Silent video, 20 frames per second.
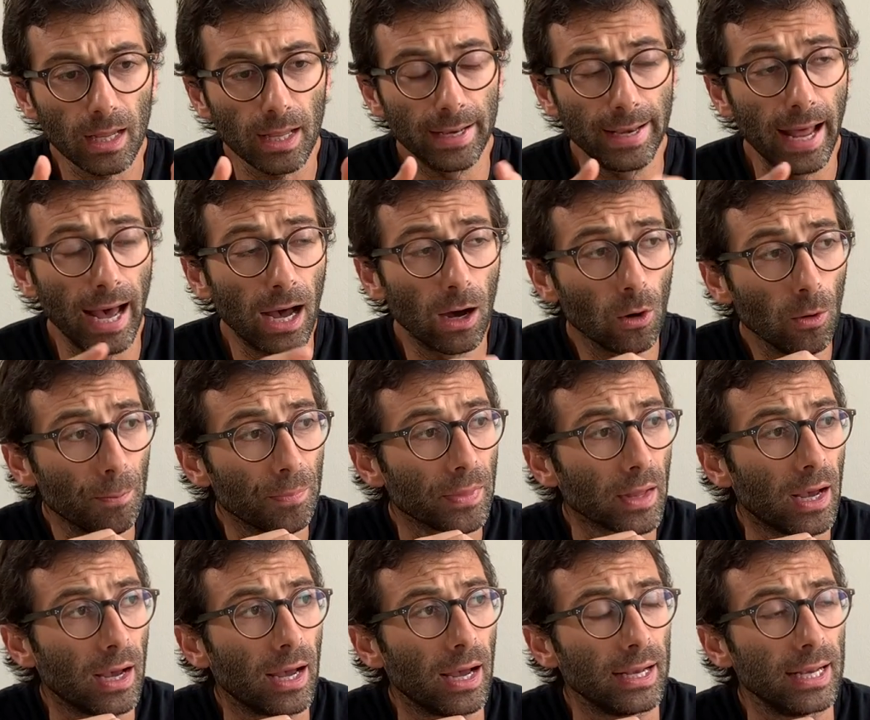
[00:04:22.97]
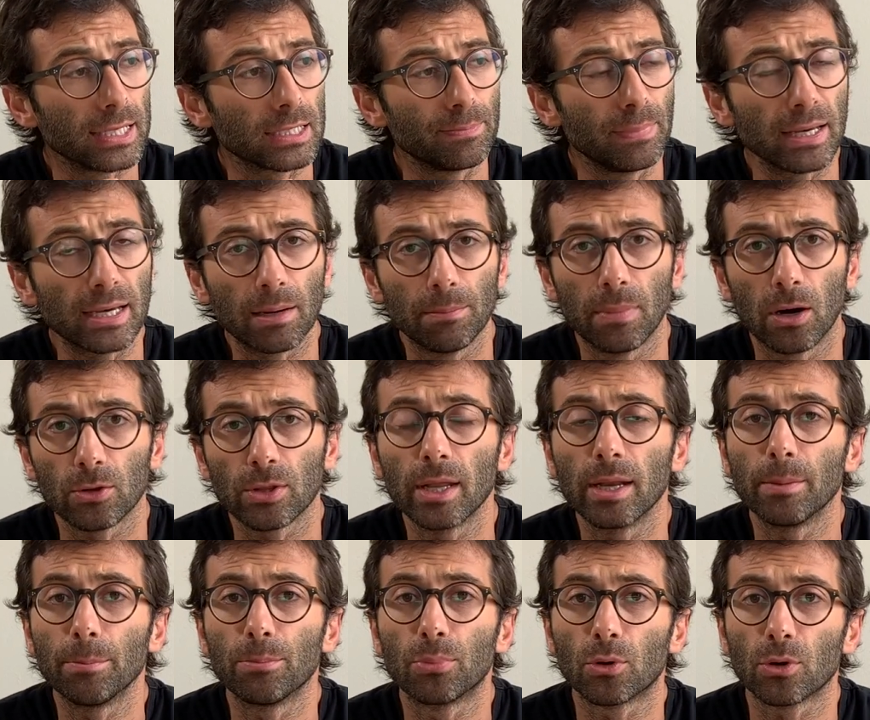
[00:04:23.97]
Now, let's speak about an
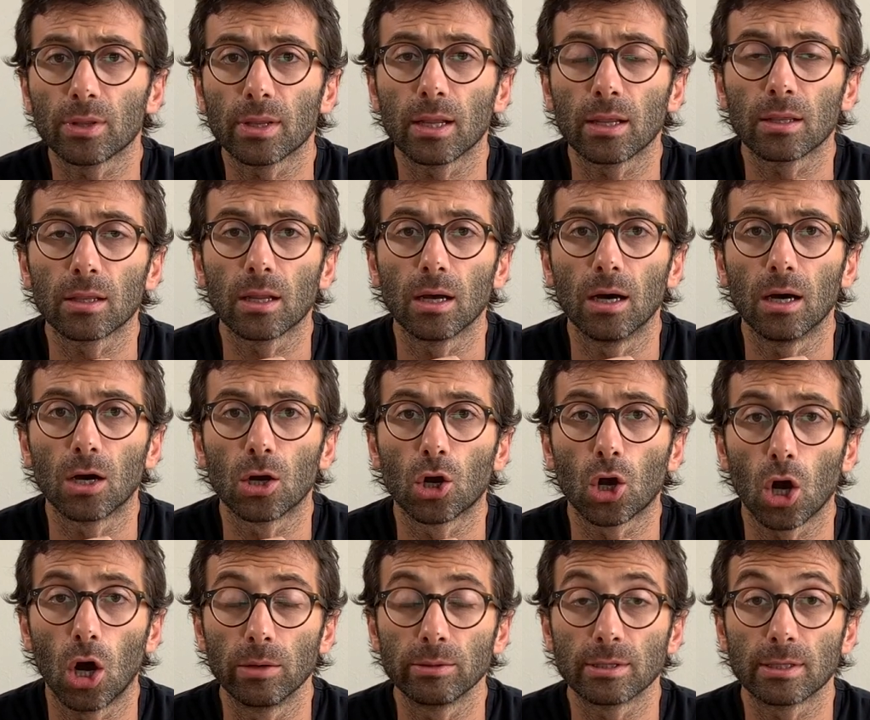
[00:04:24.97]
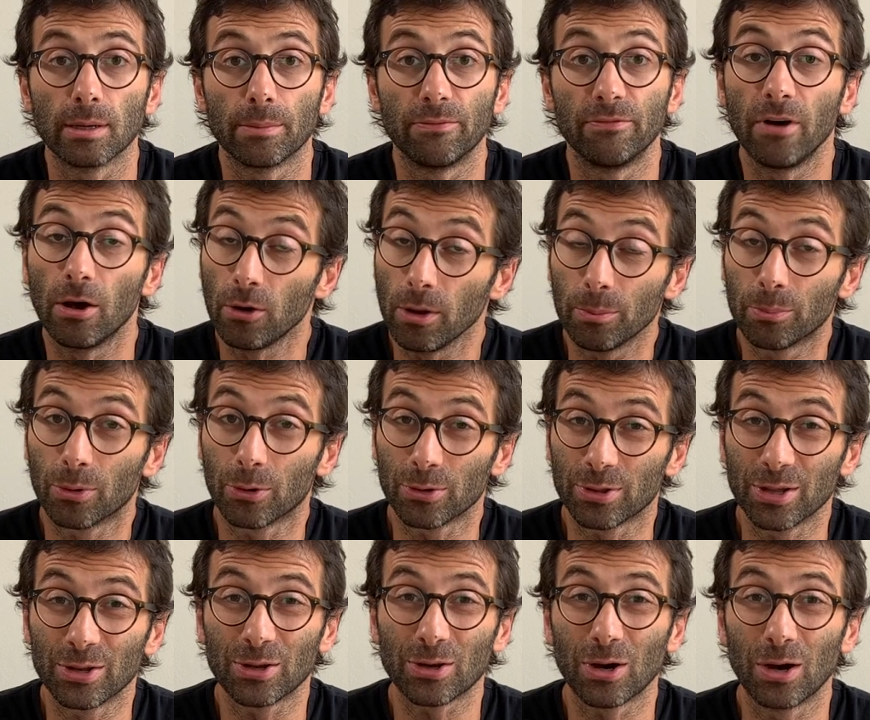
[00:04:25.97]
important uh, concept, very
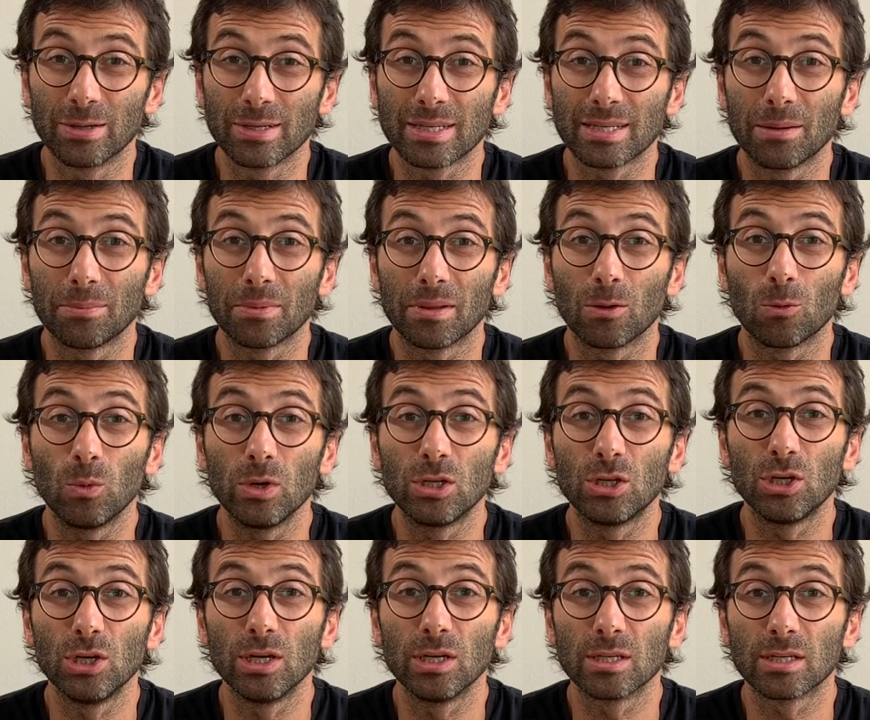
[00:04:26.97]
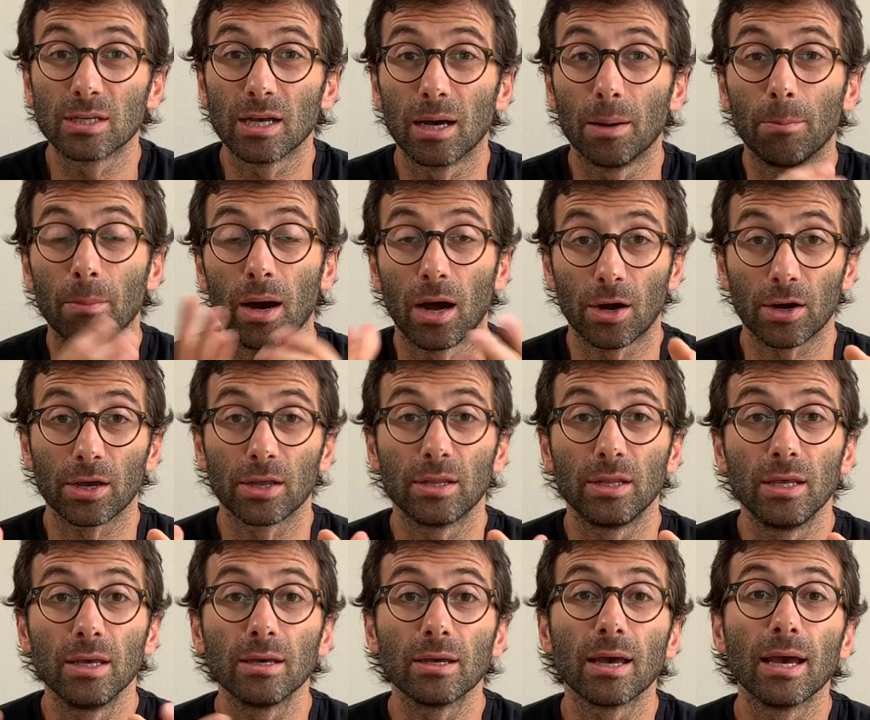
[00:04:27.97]
important concept, which is uh,
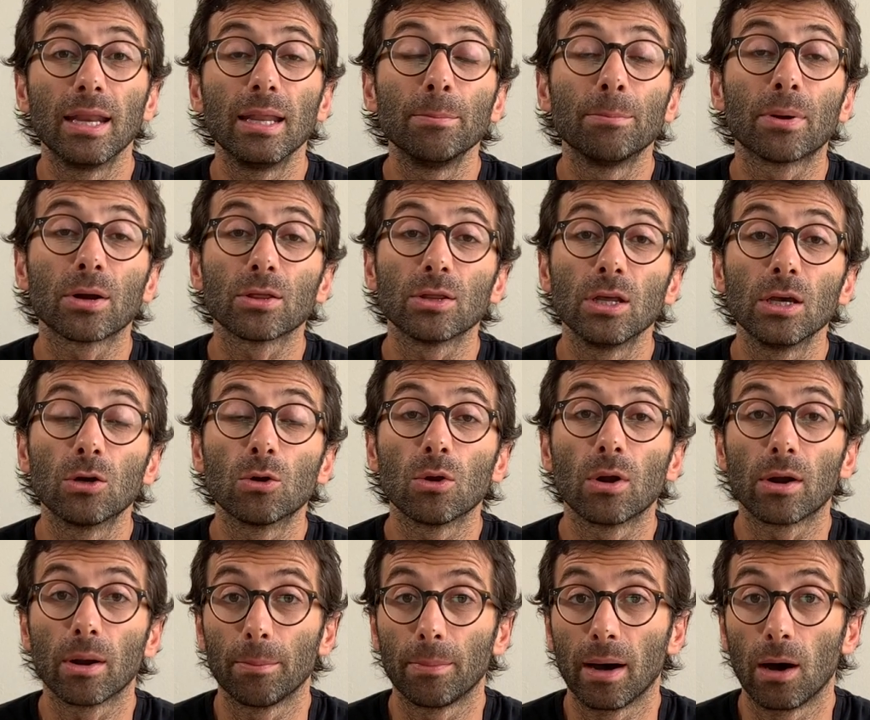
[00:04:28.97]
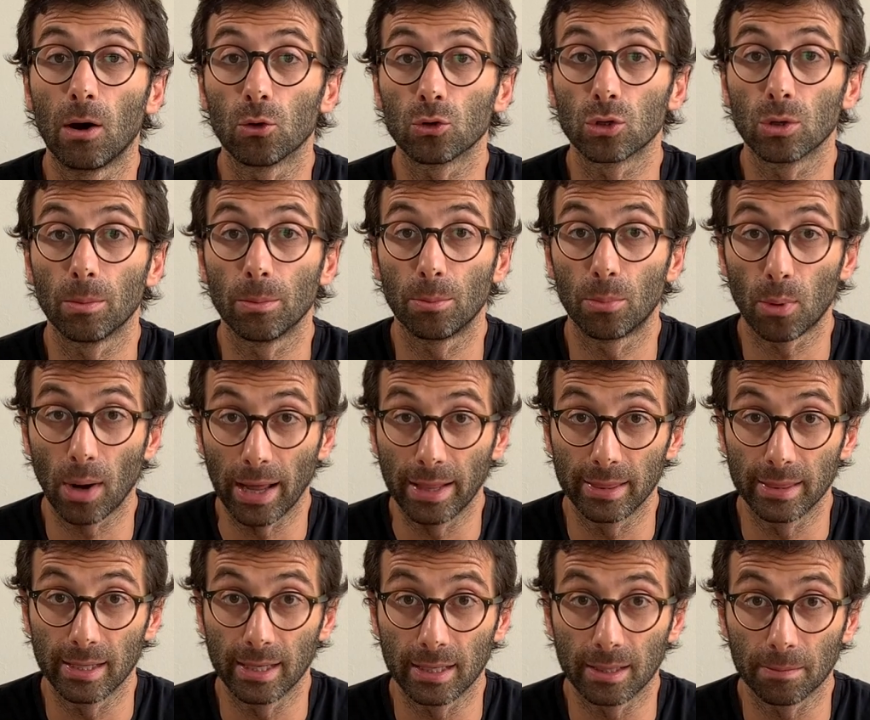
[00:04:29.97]
marketing and in particular about
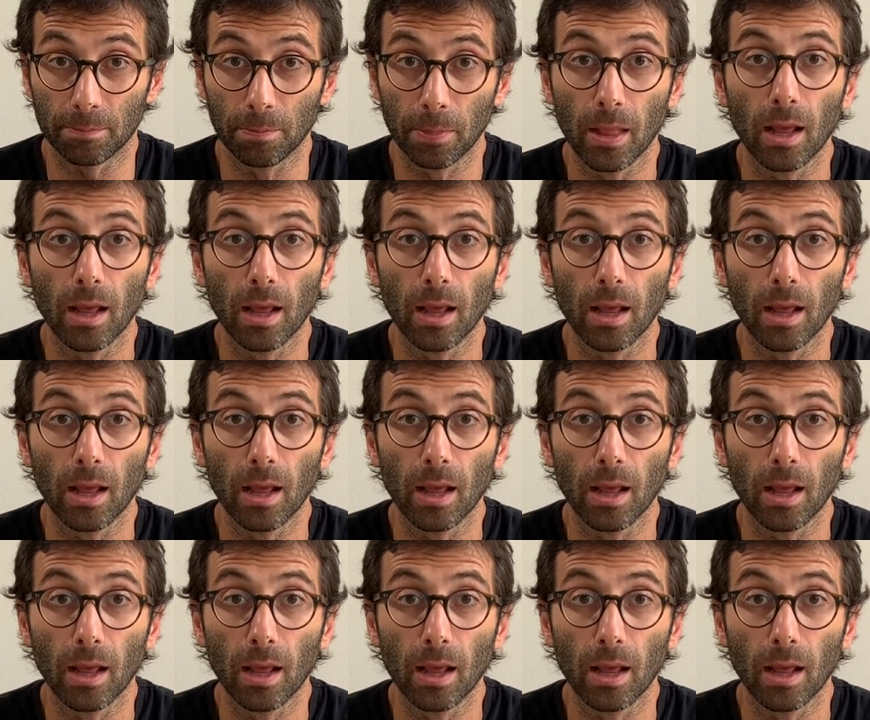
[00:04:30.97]
branding.